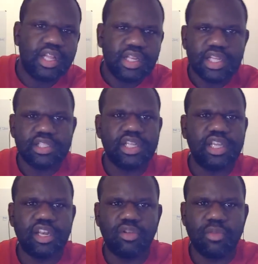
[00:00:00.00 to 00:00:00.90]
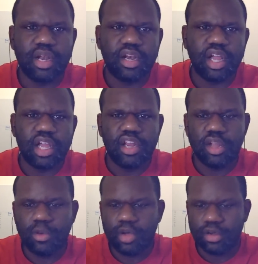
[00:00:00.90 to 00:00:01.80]
This nigga getting on my.
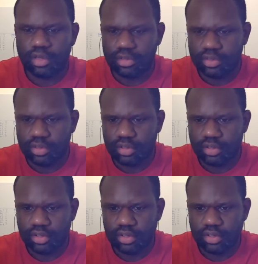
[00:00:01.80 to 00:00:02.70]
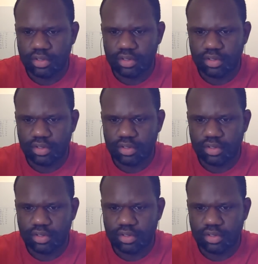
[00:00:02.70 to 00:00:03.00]
Hold on.